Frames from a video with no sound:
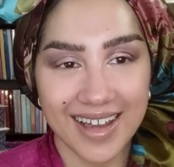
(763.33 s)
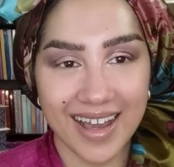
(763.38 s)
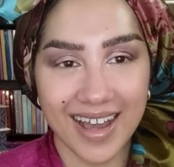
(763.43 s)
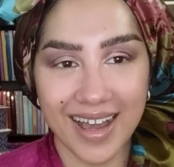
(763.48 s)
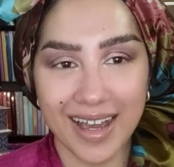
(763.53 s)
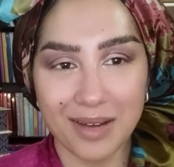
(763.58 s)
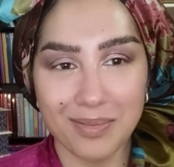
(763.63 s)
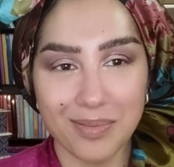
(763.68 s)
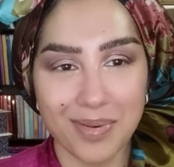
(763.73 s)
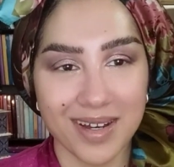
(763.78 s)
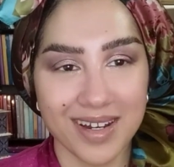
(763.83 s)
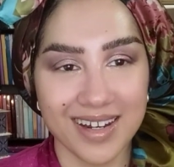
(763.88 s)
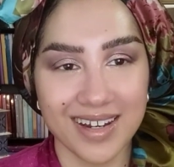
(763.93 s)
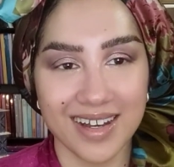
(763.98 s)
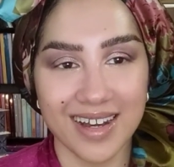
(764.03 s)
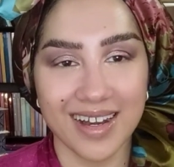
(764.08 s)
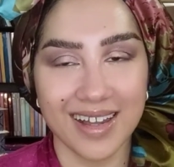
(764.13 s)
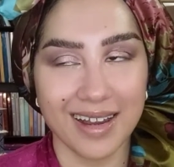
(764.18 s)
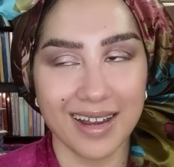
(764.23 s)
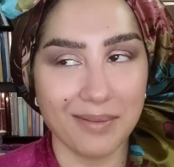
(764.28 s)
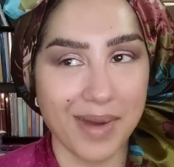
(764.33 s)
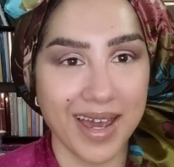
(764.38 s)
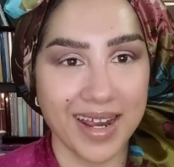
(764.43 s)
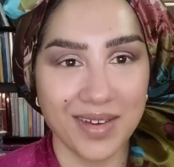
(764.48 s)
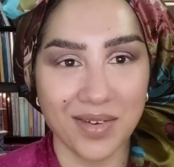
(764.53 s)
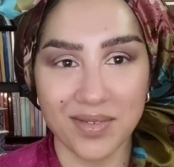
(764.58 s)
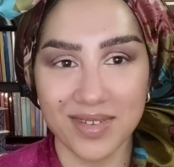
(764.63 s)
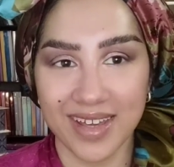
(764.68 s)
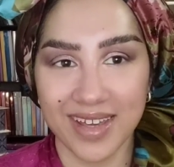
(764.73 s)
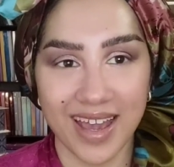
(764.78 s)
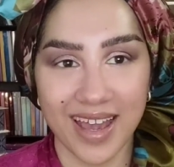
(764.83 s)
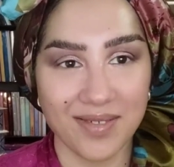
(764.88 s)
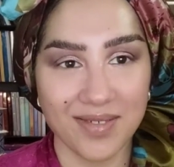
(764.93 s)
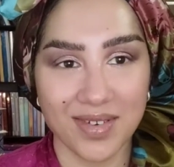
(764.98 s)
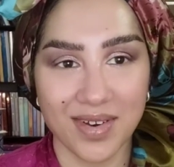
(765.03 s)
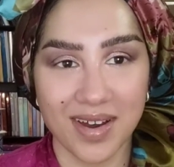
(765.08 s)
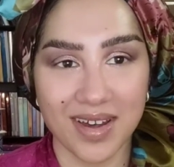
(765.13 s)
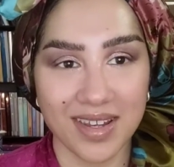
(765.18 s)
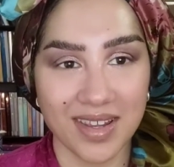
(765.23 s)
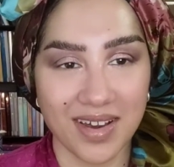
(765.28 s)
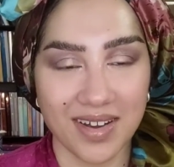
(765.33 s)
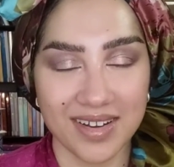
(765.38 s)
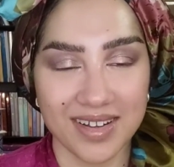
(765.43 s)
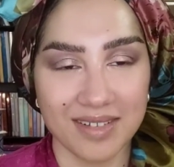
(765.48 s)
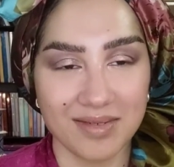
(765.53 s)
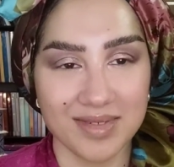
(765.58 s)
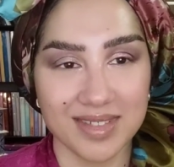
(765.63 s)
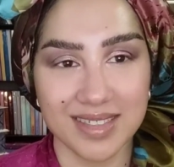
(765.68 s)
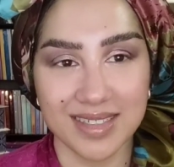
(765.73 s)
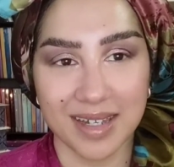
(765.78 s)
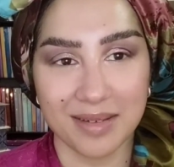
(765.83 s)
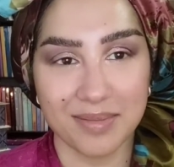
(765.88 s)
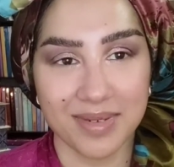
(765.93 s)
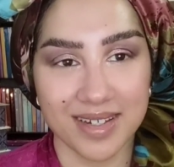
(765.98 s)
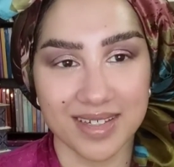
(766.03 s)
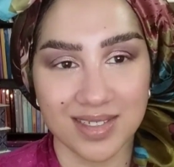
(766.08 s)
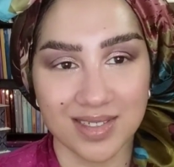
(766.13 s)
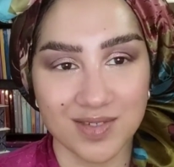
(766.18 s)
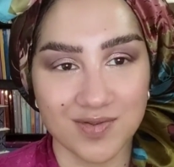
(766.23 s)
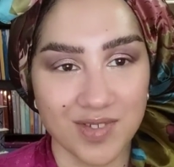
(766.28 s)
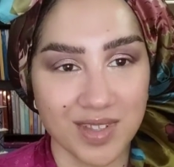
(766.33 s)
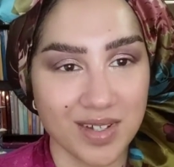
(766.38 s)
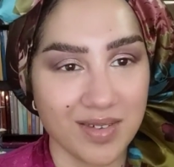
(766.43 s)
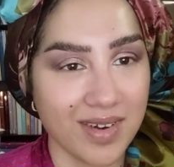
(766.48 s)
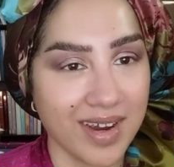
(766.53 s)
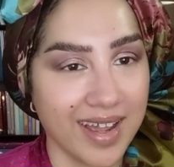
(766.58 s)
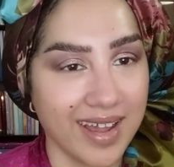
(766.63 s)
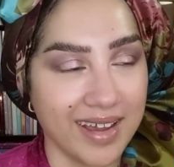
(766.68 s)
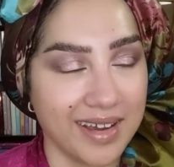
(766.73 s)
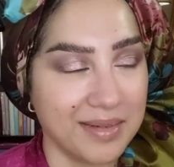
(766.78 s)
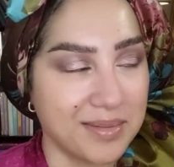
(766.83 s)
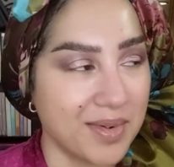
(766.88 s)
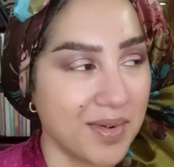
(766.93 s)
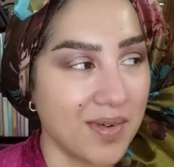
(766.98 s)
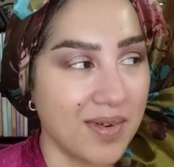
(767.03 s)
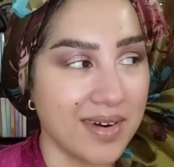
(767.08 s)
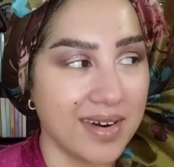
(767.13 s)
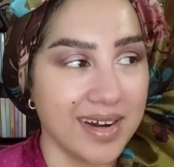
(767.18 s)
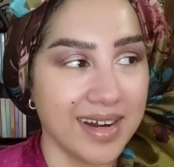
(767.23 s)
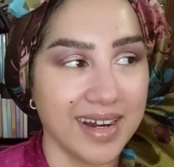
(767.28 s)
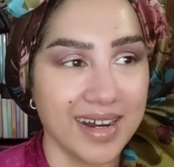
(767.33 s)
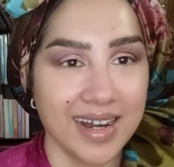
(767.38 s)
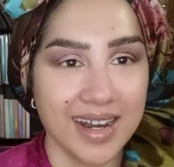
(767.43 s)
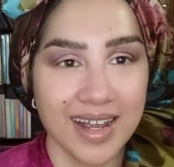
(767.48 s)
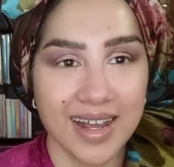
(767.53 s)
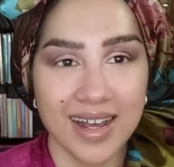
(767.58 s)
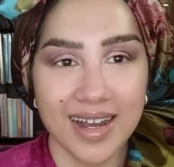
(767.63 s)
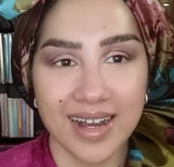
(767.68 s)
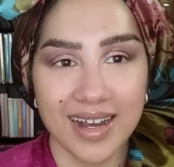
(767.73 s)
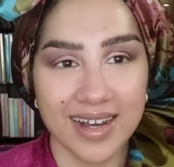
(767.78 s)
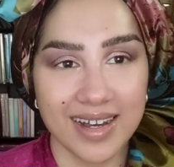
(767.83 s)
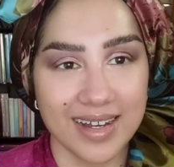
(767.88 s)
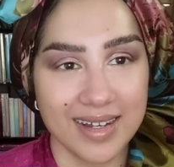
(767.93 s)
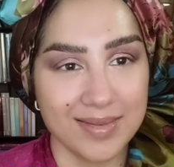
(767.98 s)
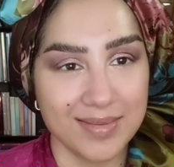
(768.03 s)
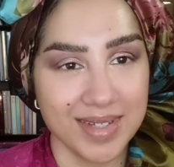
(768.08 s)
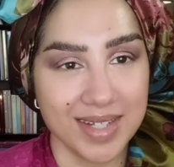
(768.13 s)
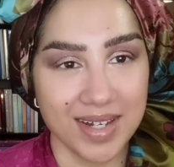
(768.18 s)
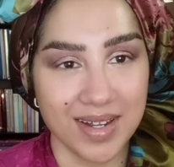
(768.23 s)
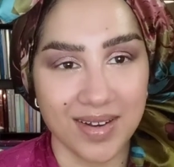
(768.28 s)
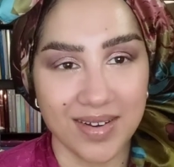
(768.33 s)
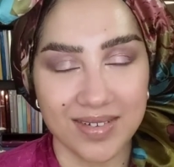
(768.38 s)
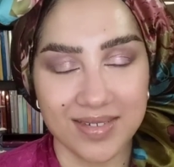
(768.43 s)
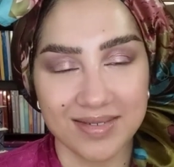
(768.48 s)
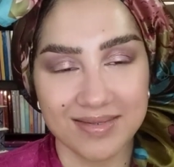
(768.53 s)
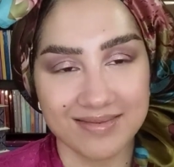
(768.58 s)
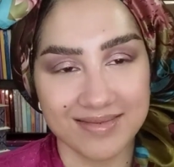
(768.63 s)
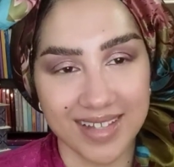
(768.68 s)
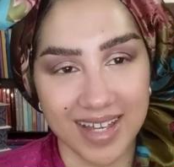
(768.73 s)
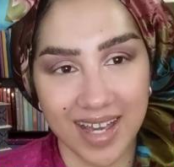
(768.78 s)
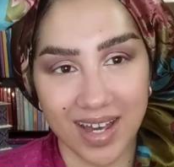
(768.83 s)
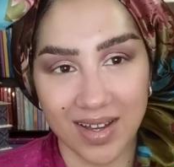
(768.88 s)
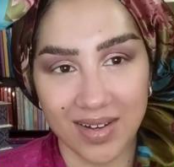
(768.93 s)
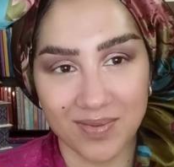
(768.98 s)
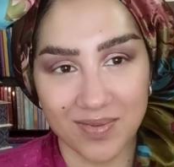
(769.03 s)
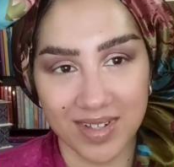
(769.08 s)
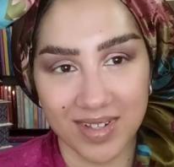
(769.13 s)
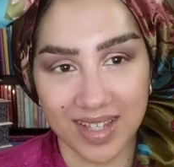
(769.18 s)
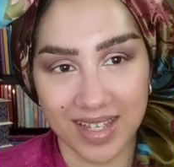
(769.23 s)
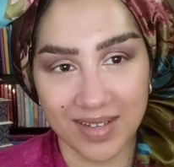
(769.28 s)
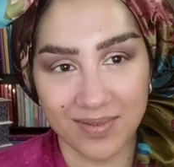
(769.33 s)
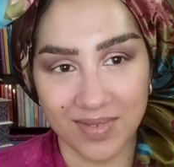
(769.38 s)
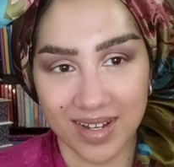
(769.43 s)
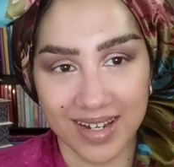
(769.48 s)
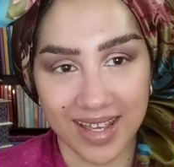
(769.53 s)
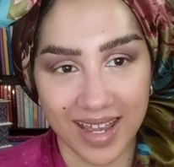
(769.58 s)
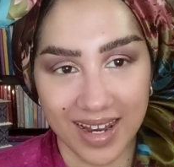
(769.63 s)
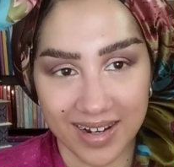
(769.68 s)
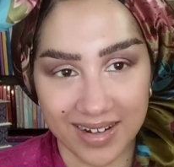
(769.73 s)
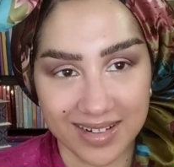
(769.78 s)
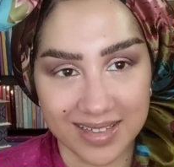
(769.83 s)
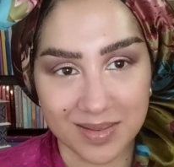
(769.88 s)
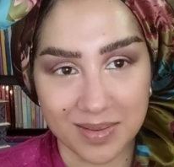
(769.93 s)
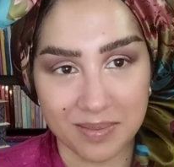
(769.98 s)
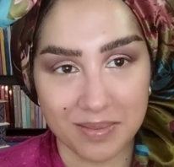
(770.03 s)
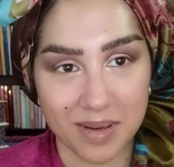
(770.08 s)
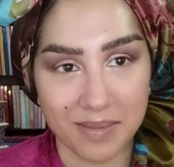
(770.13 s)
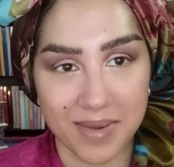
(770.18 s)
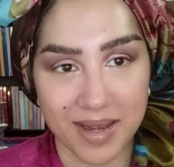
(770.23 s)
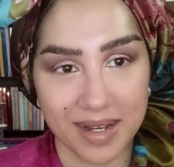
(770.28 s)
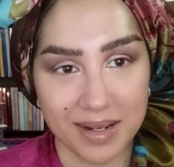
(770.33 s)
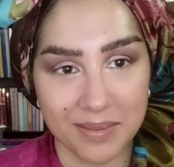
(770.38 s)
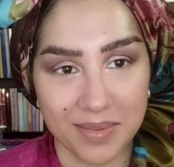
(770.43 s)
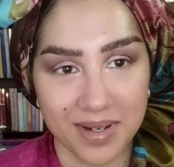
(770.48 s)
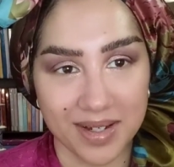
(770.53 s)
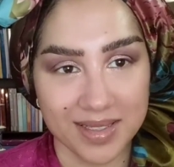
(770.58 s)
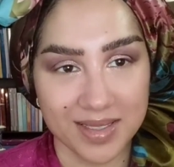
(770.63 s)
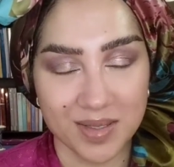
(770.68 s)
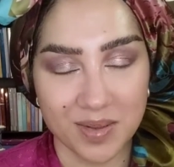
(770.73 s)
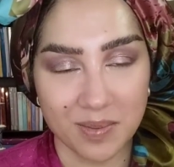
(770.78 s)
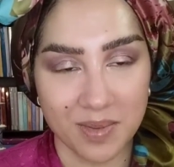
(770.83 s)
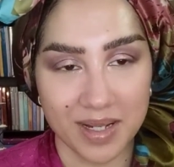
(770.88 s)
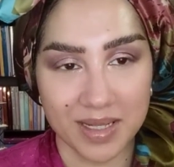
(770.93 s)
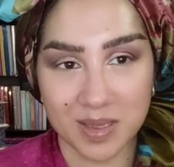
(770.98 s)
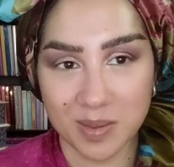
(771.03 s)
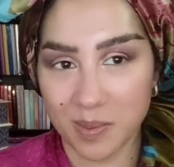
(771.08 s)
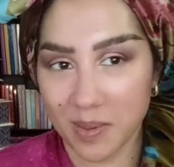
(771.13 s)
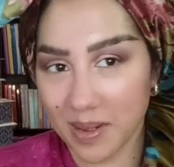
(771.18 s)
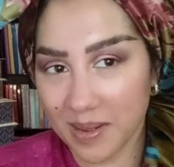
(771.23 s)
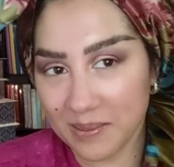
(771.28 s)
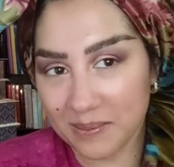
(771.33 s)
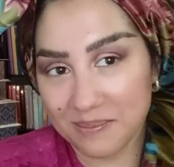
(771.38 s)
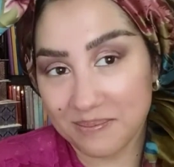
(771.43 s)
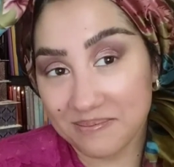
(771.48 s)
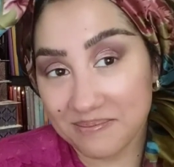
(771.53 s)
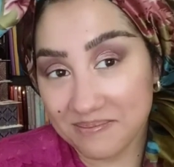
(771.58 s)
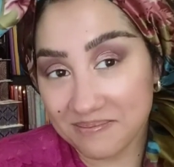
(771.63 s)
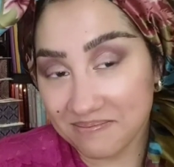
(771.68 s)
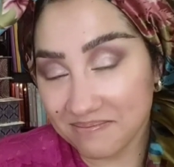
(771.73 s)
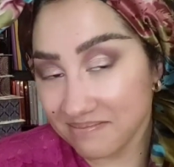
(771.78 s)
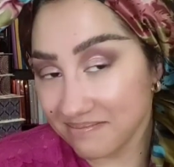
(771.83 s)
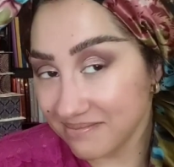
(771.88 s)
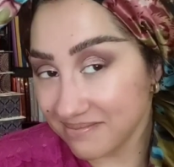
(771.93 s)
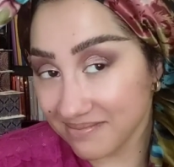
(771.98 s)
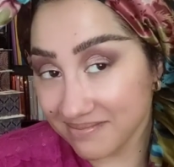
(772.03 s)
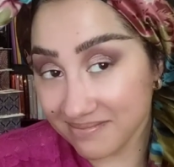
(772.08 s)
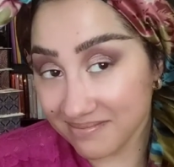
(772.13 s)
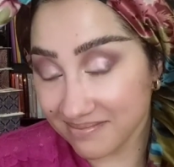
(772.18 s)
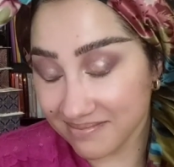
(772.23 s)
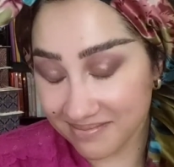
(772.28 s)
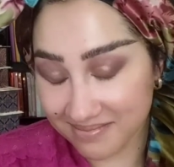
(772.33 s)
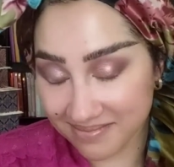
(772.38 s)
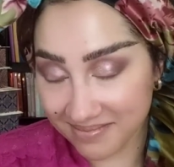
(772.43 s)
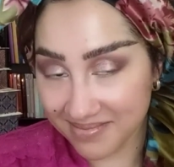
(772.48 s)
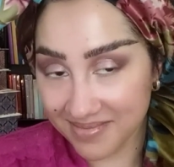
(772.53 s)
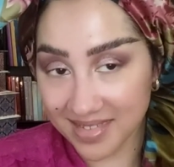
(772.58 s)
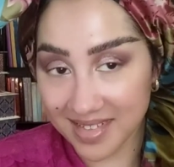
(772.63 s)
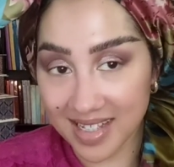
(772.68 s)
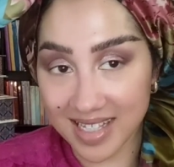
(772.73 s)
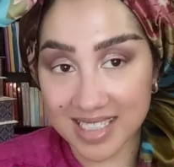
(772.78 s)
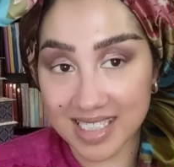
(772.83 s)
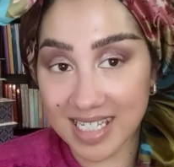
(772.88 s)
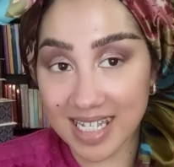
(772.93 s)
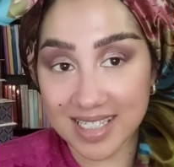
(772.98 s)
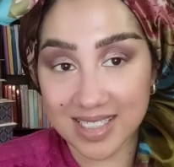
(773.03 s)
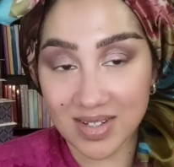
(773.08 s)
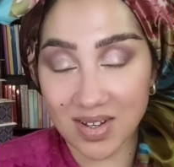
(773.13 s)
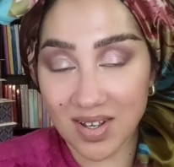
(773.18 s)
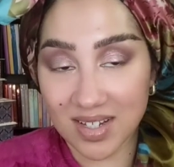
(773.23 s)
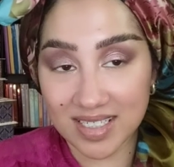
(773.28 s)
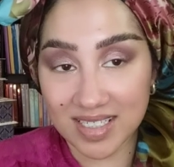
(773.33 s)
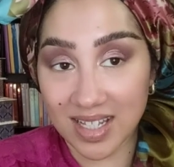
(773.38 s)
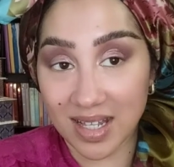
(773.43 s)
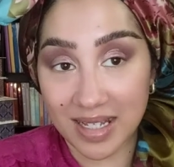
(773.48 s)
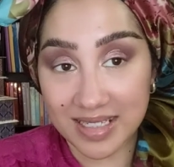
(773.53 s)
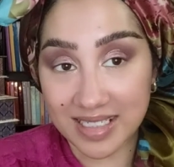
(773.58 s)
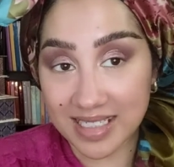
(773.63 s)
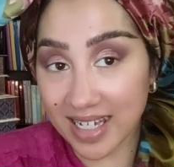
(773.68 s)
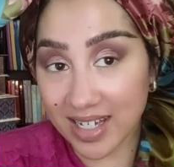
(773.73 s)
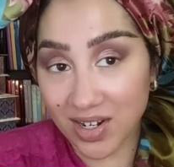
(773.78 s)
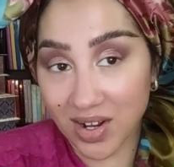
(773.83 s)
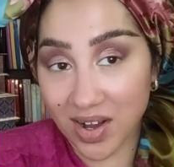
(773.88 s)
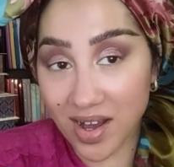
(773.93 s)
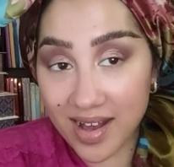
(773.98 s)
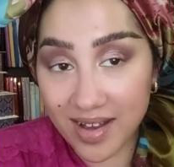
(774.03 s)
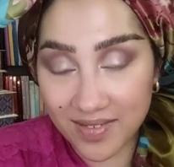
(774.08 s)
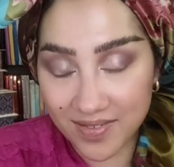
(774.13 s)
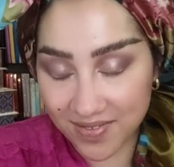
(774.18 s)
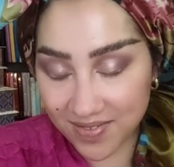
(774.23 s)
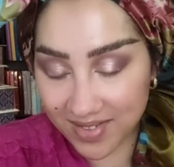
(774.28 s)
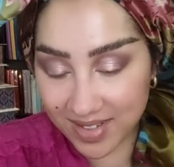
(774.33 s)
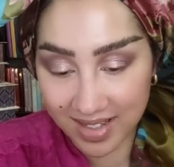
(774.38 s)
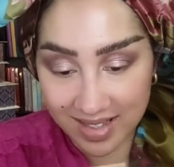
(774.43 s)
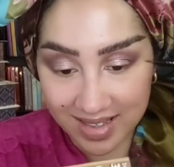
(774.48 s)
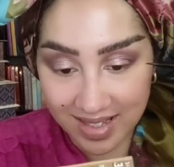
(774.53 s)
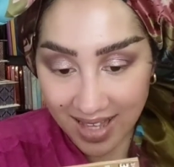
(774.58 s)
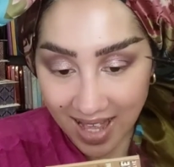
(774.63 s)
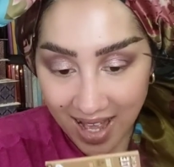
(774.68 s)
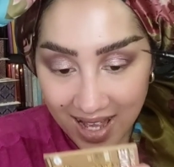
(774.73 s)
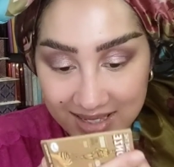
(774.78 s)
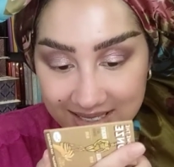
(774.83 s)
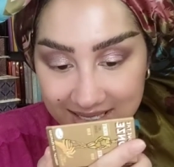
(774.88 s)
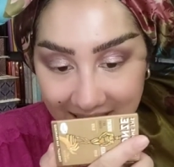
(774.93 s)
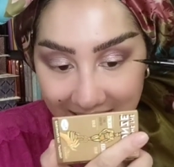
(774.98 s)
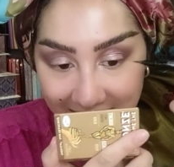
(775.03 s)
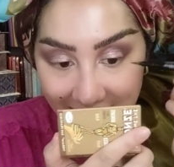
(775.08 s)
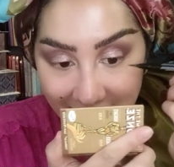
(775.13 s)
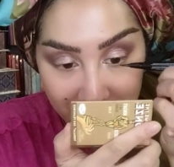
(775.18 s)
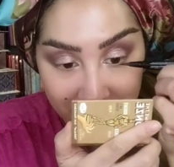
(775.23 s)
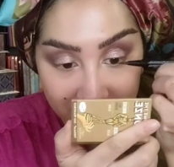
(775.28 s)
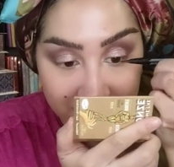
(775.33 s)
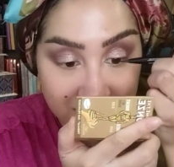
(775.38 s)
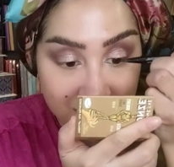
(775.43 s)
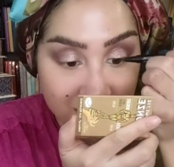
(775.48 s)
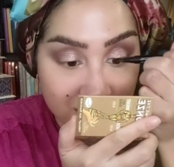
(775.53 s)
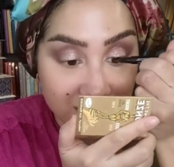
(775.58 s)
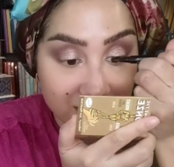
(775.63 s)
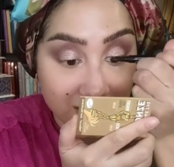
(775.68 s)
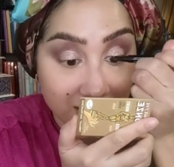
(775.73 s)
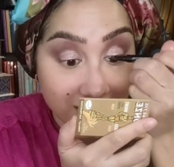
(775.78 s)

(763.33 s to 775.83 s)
I put it on, I might only have it on long enough to take pictures for the gram or, you know, I don't really run errands with my makeup on too much, but it stays on until I take it off. I'll say that much.